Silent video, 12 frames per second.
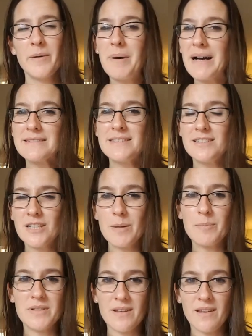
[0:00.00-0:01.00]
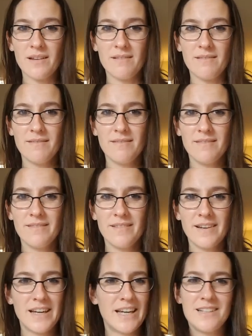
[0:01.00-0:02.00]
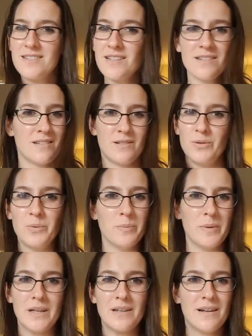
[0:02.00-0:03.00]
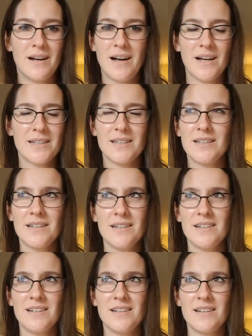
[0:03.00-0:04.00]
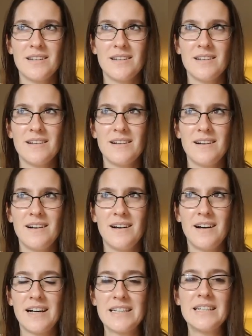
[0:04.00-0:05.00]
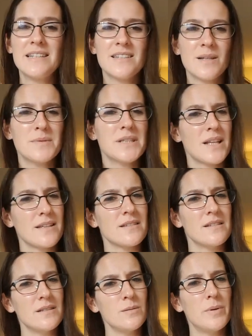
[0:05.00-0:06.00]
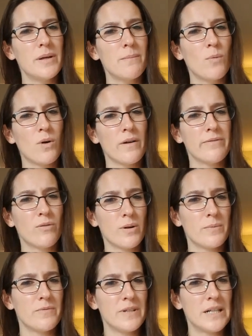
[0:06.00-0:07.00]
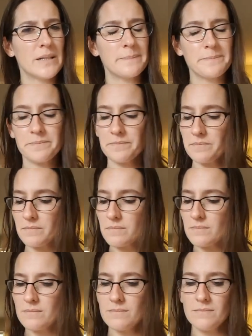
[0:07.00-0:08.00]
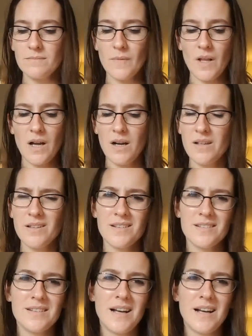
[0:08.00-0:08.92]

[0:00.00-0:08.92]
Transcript: boxy shape is in. It doesn't suit me. I need something that's a little bit more form-fitting. I'm